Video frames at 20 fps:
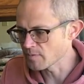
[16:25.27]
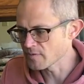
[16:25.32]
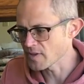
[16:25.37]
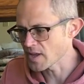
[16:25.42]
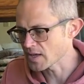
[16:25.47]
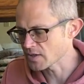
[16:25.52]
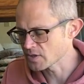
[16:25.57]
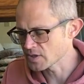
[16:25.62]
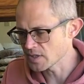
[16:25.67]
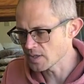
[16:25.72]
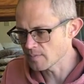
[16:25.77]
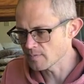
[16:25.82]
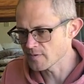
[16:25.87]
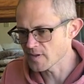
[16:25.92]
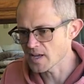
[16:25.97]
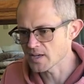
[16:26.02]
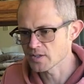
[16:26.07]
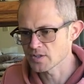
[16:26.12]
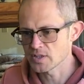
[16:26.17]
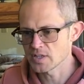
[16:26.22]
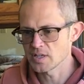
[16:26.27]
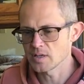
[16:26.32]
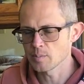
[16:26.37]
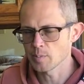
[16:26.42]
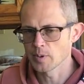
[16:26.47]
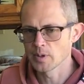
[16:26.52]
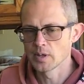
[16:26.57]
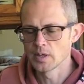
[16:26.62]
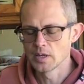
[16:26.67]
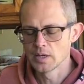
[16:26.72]
flash steep, flash steep,
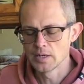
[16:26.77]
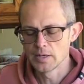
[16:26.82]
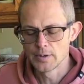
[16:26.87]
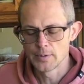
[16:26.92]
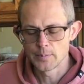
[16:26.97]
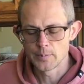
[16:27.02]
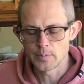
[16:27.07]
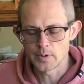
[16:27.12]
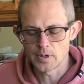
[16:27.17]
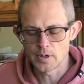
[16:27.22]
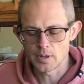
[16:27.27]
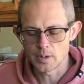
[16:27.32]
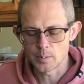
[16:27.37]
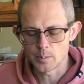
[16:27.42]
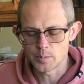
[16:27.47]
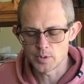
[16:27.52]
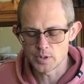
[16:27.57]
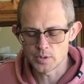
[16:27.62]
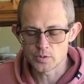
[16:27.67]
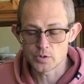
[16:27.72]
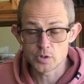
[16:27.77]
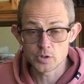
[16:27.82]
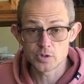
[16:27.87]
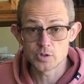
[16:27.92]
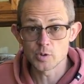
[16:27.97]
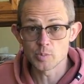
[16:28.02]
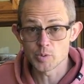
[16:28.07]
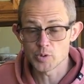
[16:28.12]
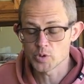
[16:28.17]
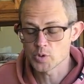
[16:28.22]

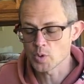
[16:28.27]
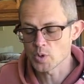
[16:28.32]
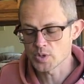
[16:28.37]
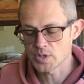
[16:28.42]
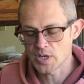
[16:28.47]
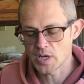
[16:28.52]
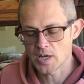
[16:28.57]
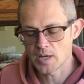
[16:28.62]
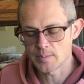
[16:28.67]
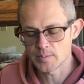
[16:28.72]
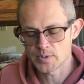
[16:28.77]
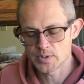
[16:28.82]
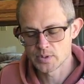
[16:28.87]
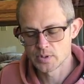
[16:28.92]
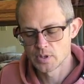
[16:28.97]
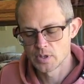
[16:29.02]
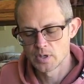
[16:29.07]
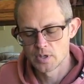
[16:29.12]
super short times.